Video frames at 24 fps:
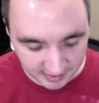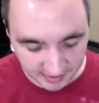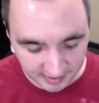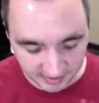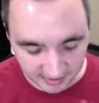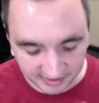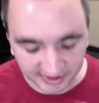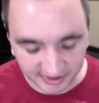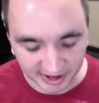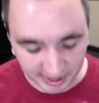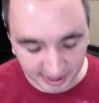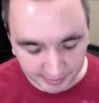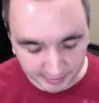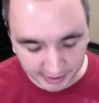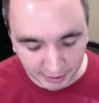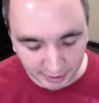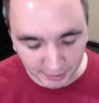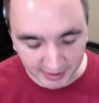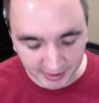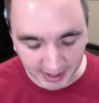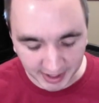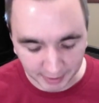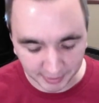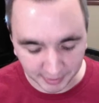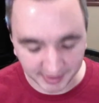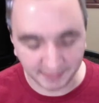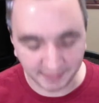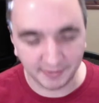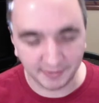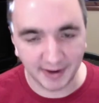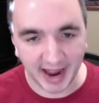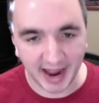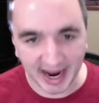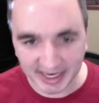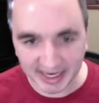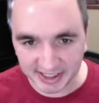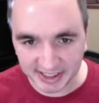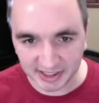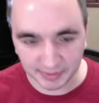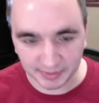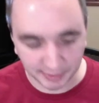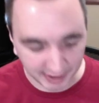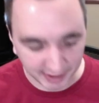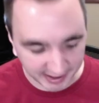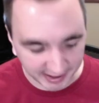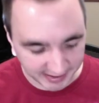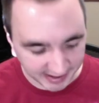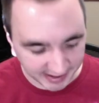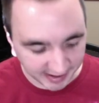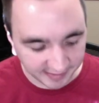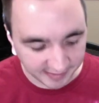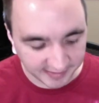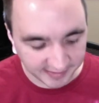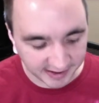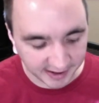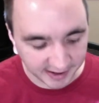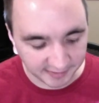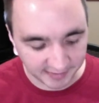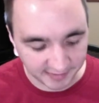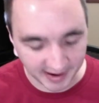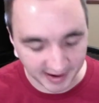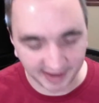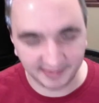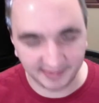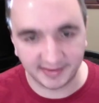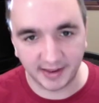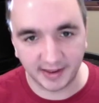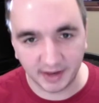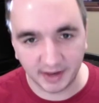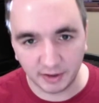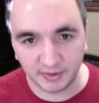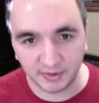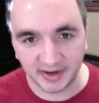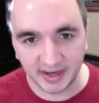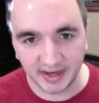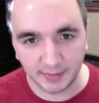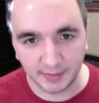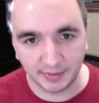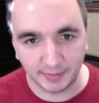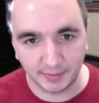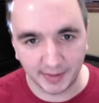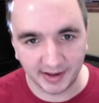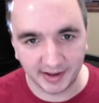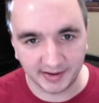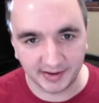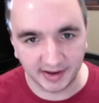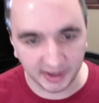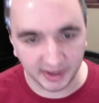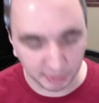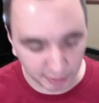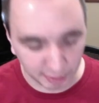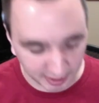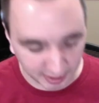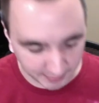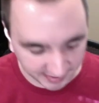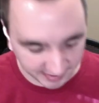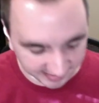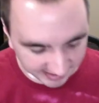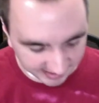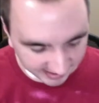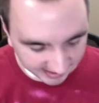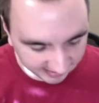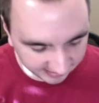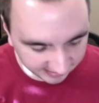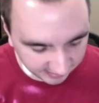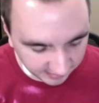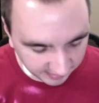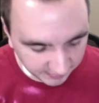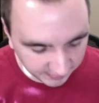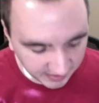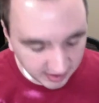Startup Q&A will give you actionable ideas and advice that you can implement in your business.